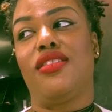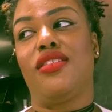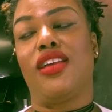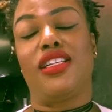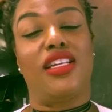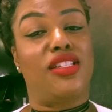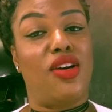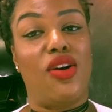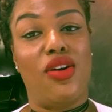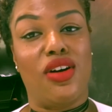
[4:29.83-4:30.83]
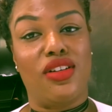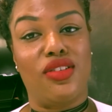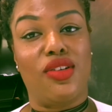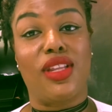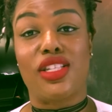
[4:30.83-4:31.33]
like, that's hard, you
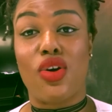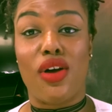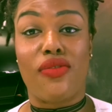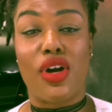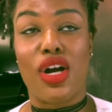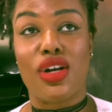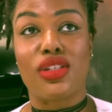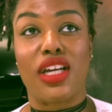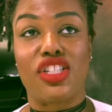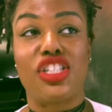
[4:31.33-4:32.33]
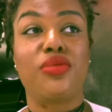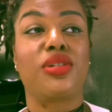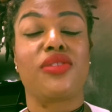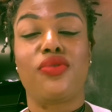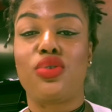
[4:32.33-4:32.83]
know, that's hard for her. Like, she
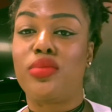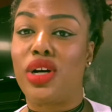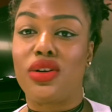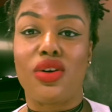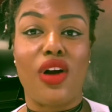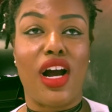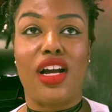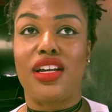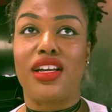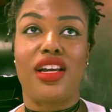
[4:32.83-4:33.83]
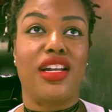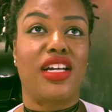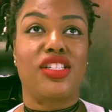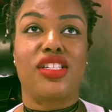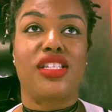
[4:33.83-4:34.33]
was full-blown crying, and
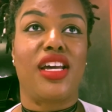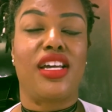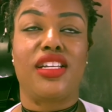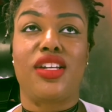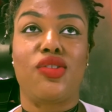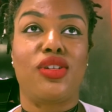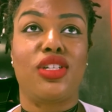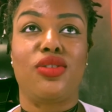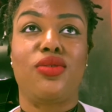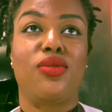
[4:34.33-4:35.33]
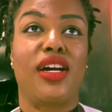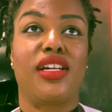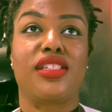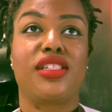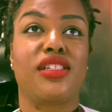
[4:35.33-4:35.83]
I just had no clue
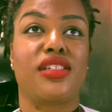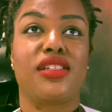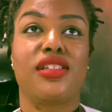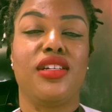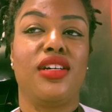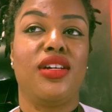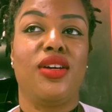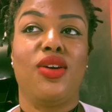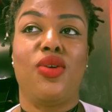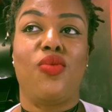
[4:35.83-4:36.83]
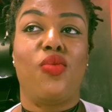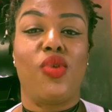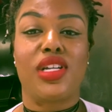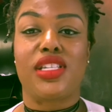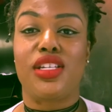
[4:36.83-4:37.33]
as to
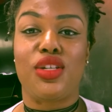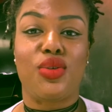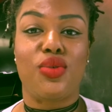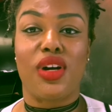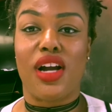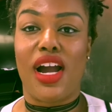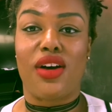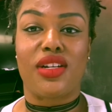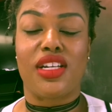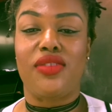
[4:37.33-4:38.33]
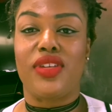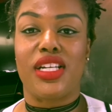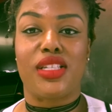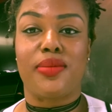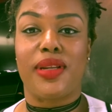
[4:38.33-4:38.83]
what to do or how to even
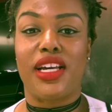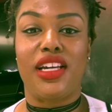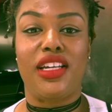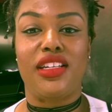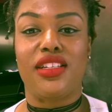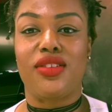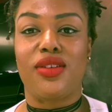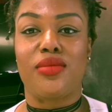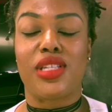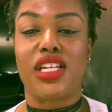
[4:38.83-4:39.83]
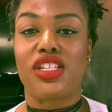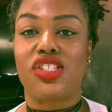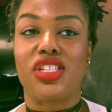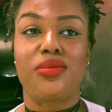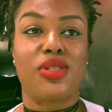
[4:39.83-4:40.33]
explain, you know what I'm saying? Because
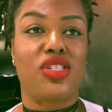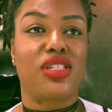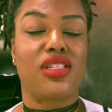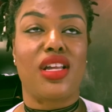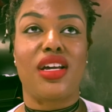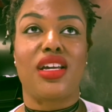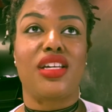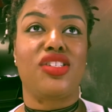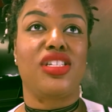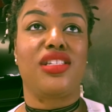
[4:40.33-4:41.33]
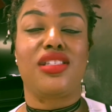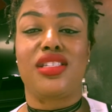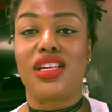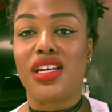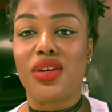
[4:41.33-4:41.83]
she was just like, is she
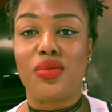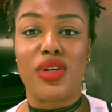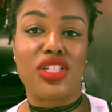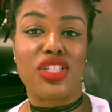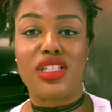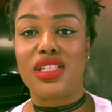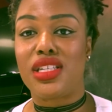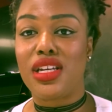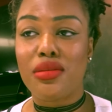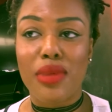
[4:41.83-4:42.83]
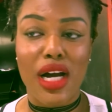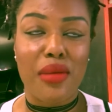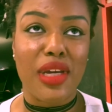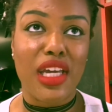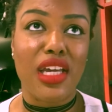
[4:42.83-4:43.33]
sick? Was she sick,
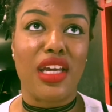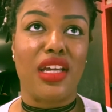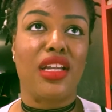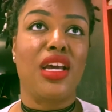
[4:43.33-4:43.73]
mommy? And